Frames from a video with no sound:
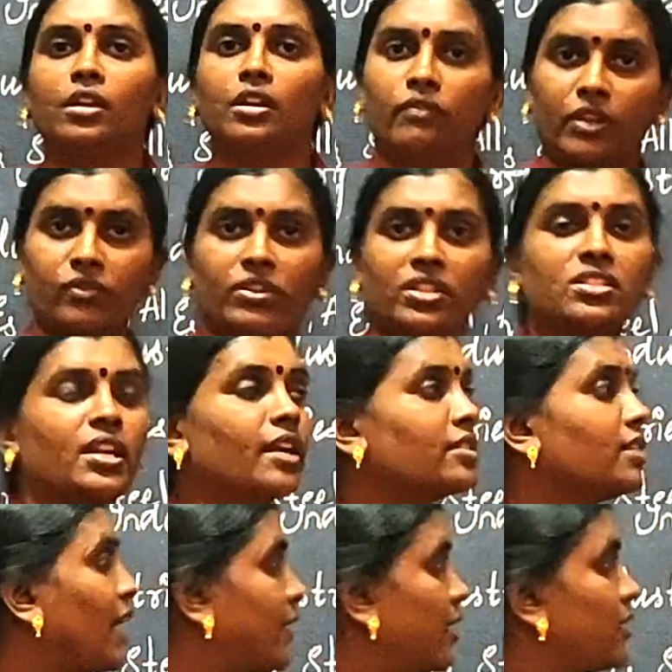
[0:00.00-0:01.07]
When we start
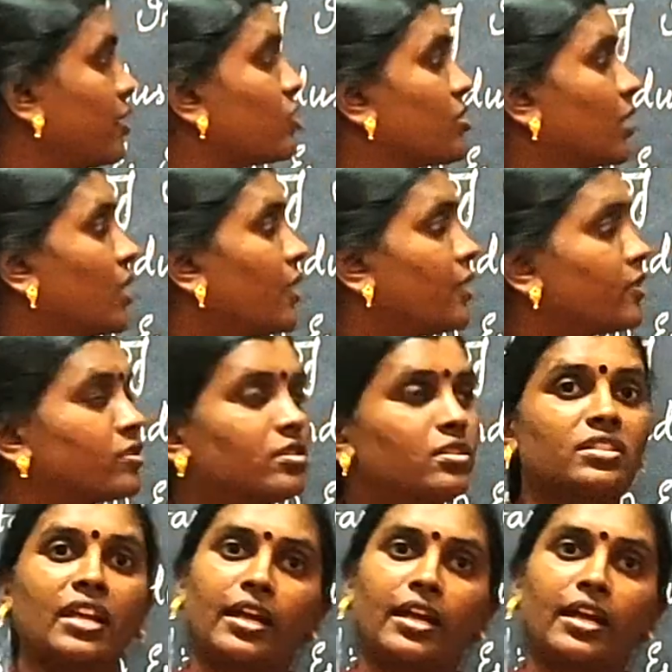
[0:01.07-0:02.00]
the iron and steel industries,